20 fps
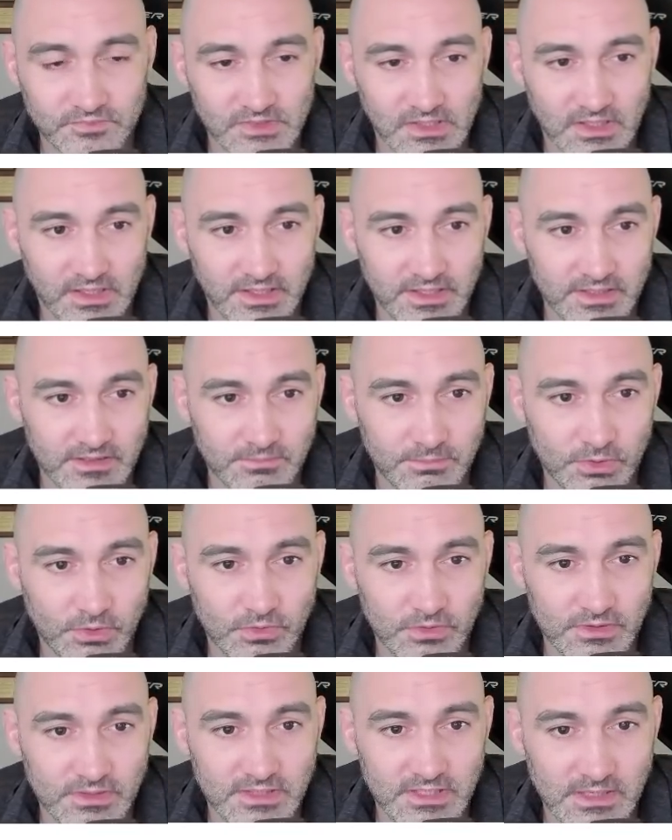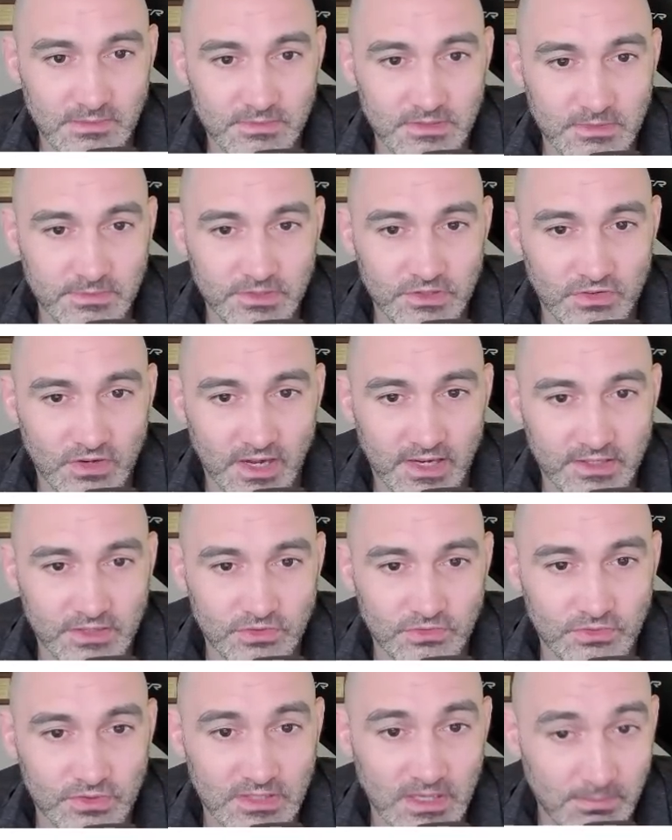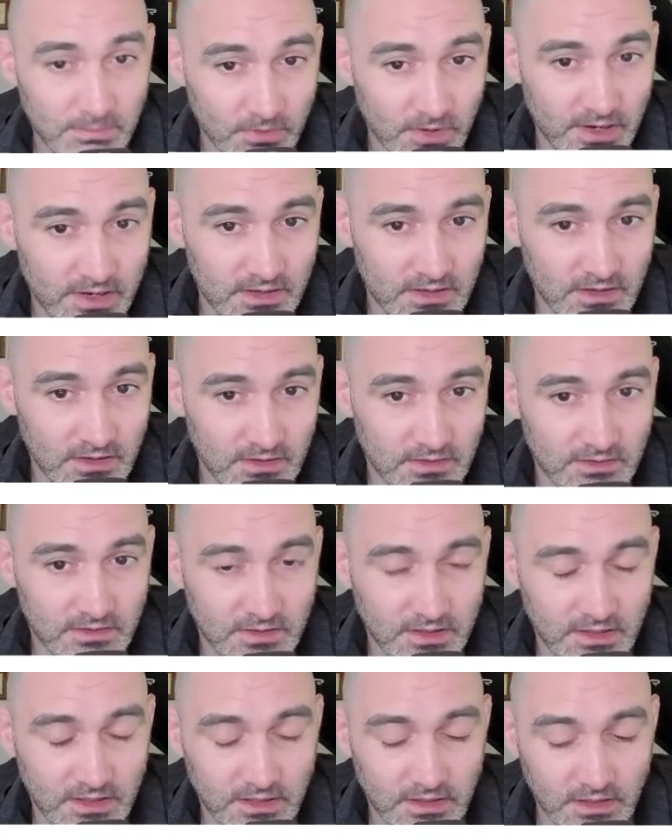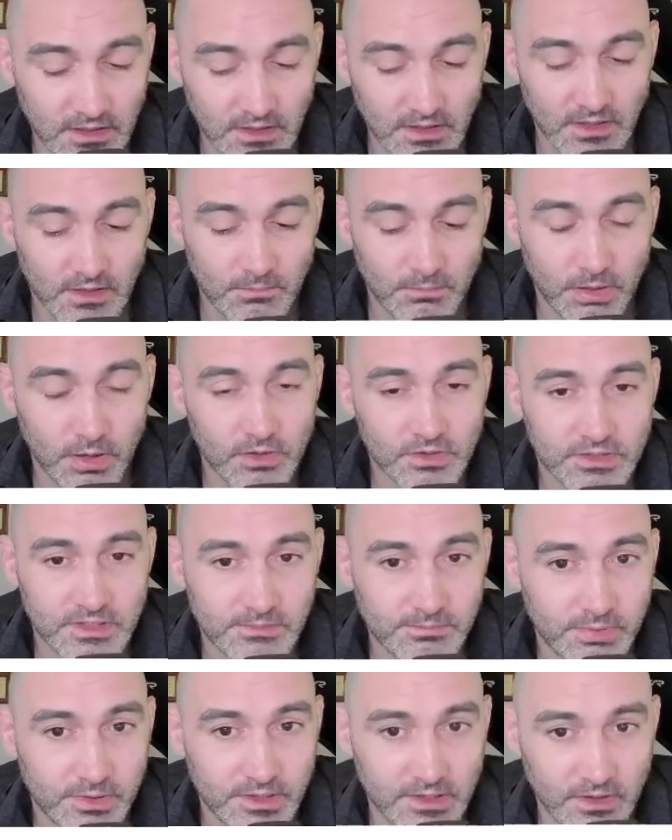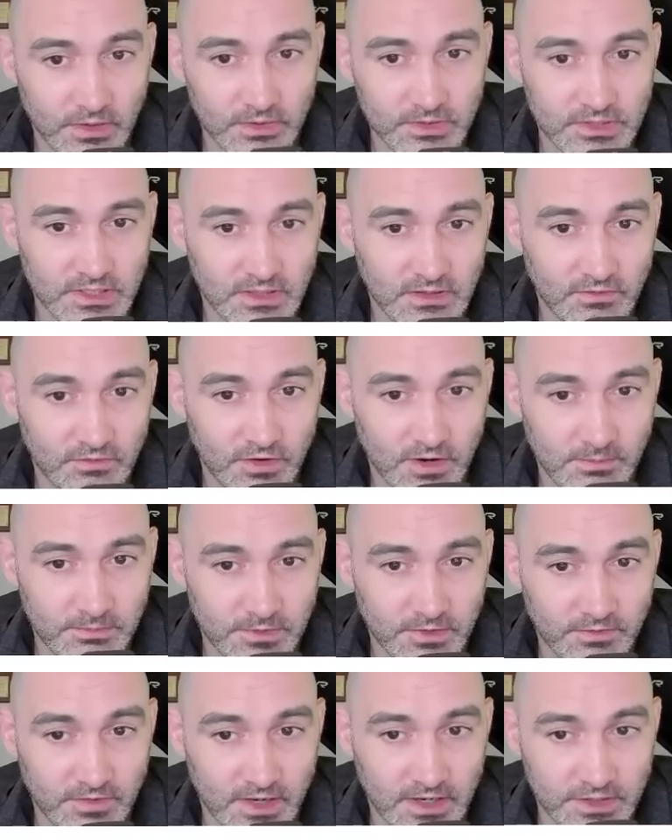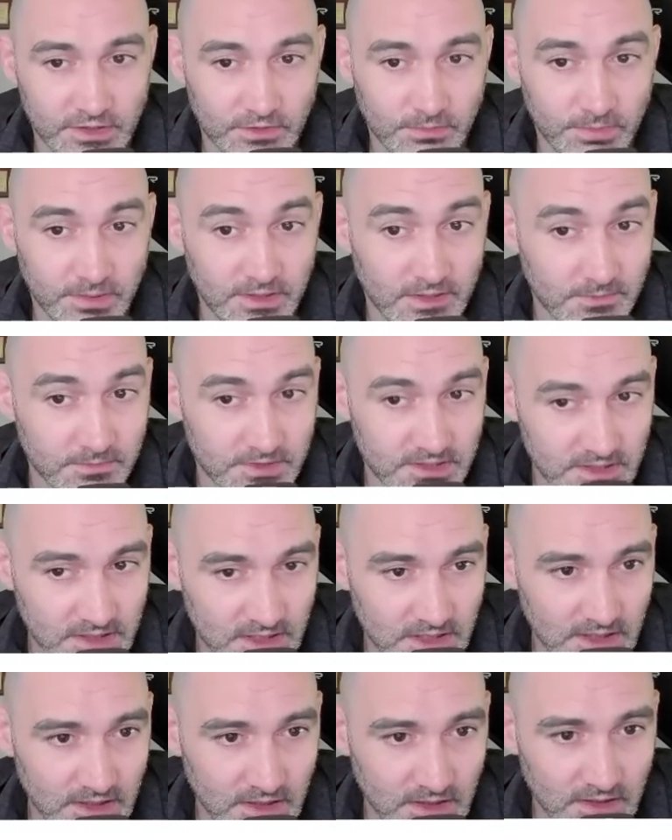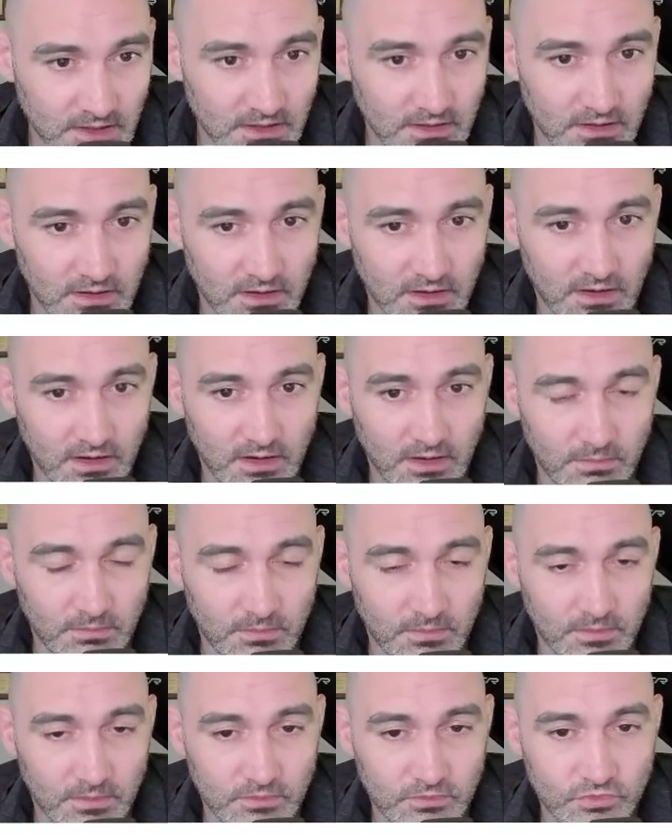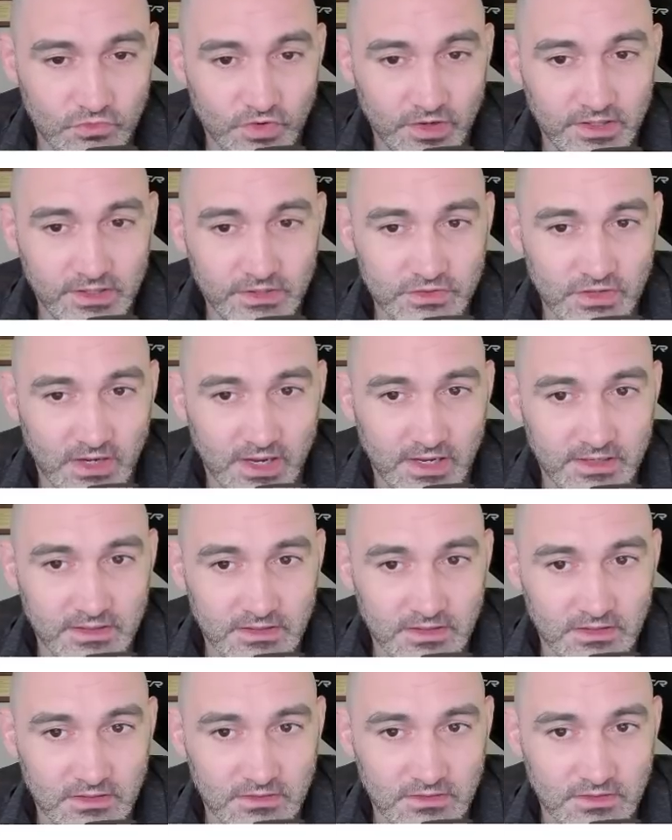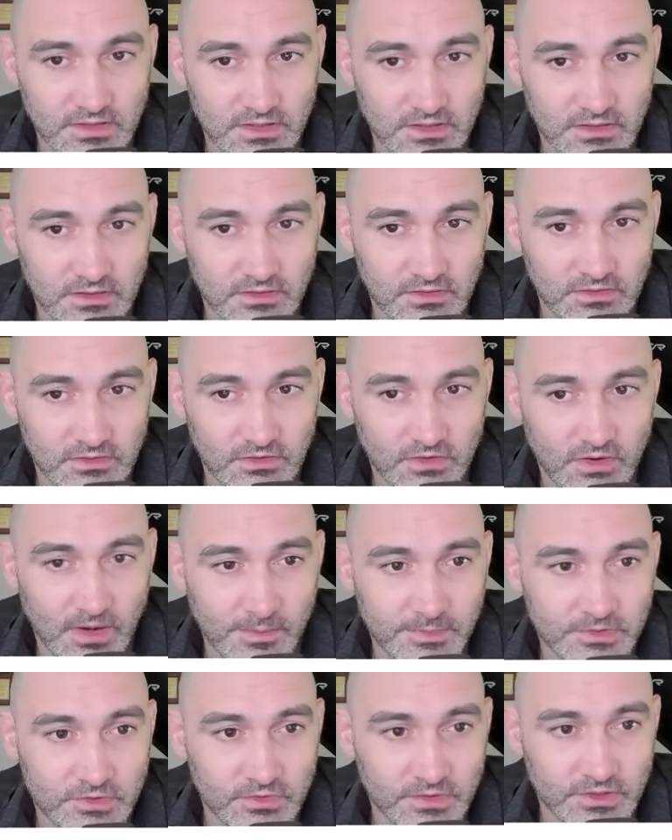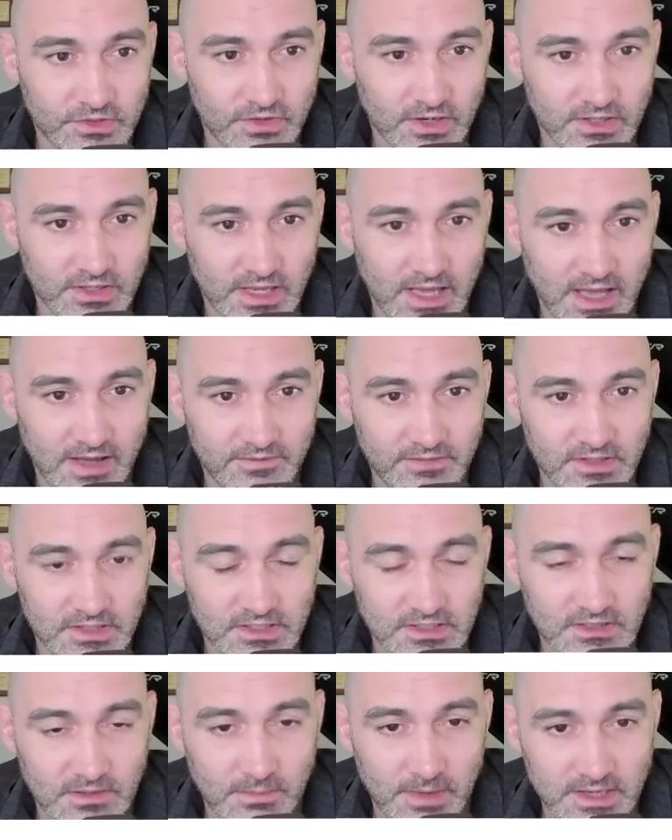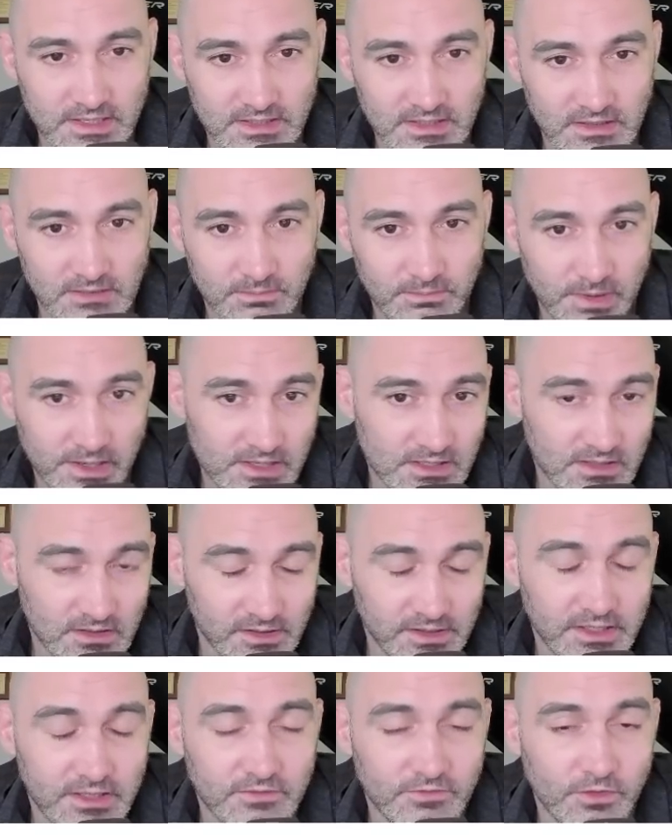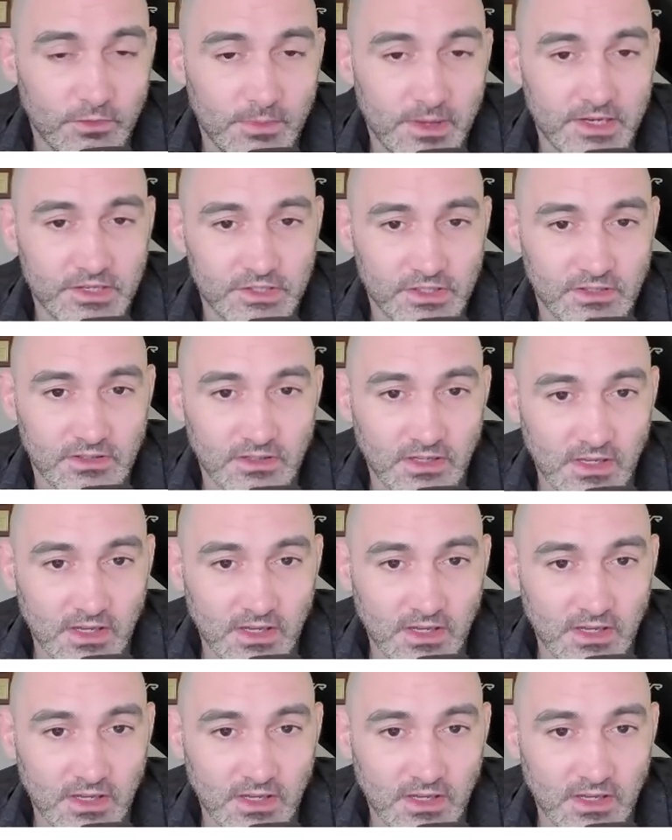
he, Putin seems to be trying to separate the person Prigozhin from the Wagner P M C. Um, really trying to, to Kremlin's really trying to have this domestic, basically information